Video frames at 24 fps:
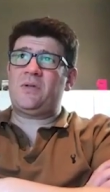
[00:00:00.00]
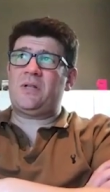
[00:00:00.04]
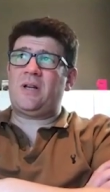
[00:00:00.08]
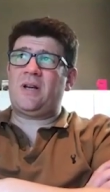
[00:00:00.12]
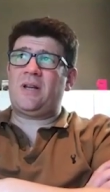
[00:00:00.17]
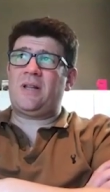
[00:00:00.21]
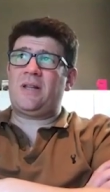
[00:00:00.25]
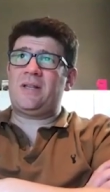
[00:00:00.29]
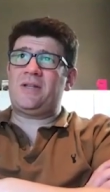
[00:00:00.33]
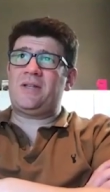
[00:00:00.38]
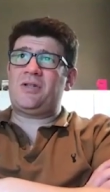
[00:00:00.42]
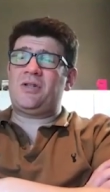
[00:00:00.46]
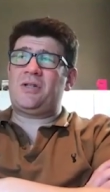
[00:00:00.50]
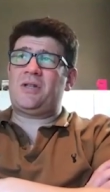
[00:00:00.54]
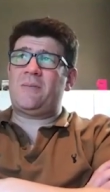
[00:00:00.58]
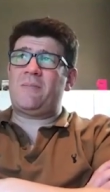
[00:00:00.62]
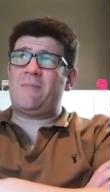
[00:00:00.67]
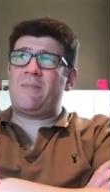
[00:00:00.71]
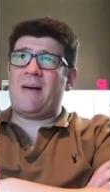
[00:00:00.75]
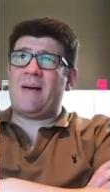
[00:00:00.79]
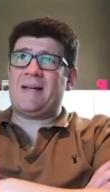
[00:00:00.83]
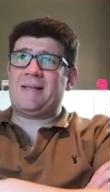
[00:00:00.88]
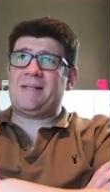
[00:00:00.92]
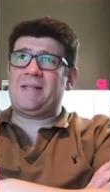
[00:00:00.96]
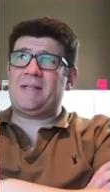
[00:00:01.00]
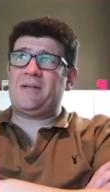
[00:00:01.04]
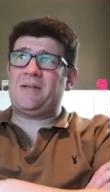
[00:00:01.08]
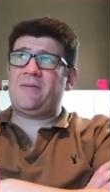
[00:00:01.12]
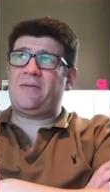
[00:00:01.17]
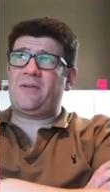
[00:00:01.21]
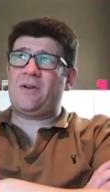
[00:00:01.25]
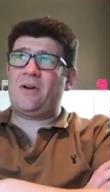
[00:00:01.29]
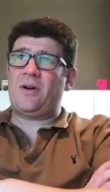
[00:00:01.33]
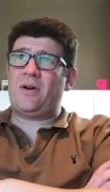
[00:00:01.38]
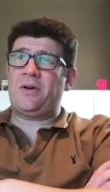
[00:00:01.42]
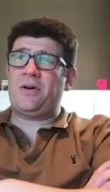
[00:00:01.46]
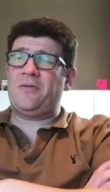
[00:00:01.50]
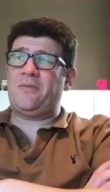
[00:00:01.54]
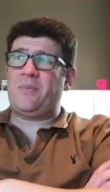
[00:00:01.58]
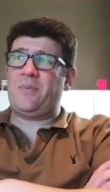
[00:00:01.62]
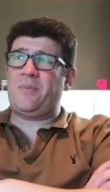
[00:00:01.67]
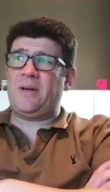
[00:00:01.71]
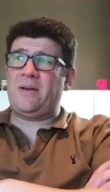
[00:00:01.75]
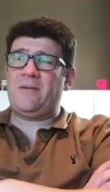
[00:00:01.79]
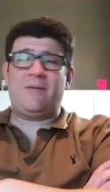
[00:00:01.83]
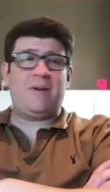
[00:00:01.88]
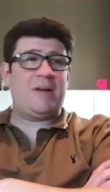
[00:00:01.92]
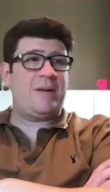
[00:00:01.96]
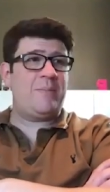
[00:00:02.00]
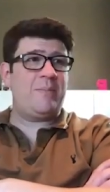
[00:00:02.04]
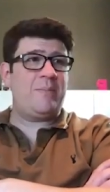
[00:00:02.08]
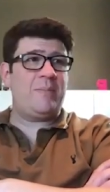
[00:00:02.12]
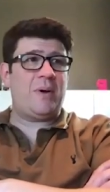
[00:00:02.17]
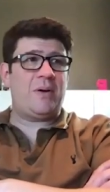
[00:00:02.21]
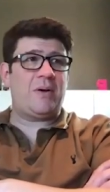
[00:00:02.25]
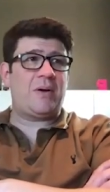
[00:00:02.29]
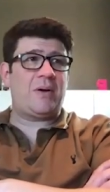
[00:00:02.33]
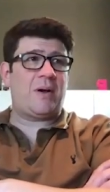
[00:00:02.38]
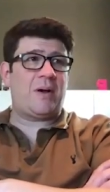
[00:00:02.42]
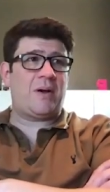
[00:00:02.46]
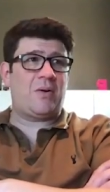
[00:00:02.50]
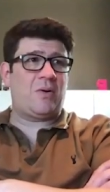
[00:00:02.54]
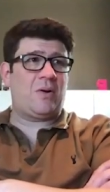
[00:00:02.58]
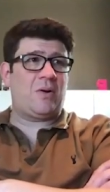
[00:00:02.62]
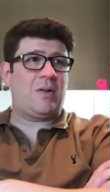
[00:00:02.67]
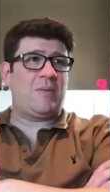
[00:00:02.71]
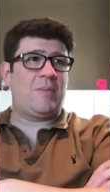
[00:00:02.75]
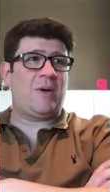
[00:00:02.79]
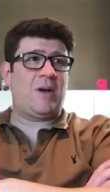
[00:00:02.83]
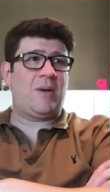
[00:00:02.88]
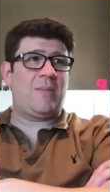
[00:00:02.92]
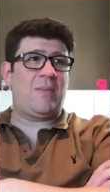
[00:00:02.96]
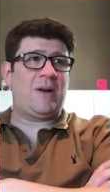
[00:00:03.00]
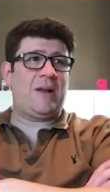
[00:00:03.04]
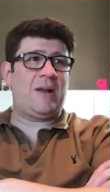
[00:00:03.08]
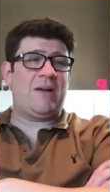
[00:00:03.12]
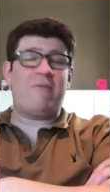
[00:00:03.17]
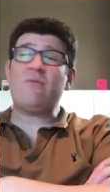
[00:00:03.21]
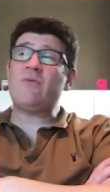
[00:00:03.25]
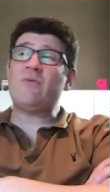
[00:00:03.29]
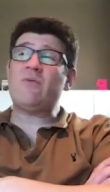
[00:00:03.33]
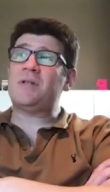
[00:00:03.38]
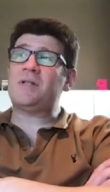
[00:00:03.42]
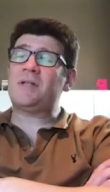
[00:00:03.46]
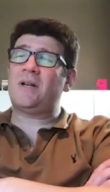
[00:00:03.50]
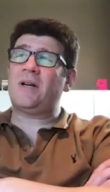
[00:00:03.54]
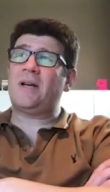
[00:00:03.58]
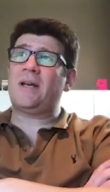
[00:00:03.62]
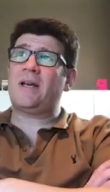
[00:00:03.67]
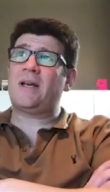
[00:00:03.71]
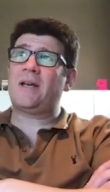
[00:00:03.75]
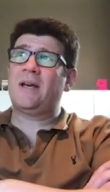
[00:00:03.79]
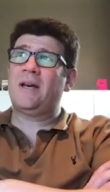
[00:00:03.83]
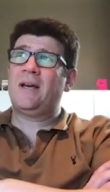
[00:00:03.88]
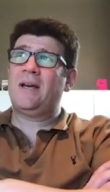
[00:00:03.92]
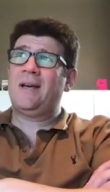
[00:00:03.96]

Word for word: like there's just a massive kind of bit of limbo going on at the moment everyone's like